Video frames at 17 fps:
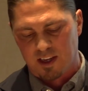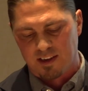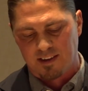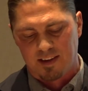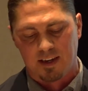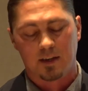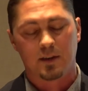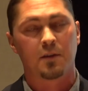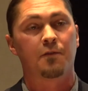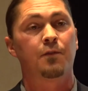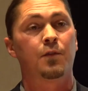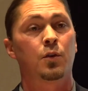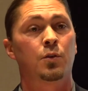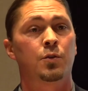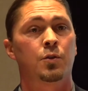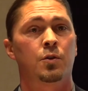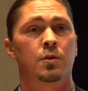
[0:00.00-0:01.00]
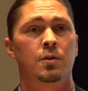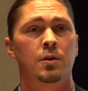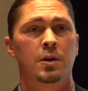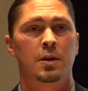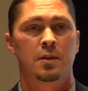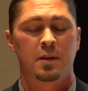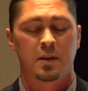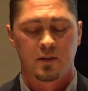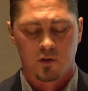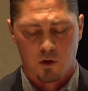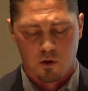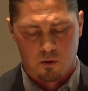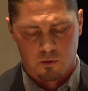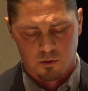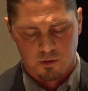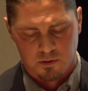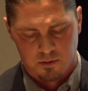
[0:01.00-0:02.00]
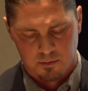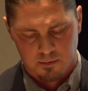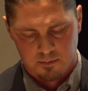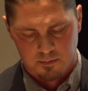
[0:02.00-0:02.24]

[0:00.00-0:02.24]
seek to further these goals.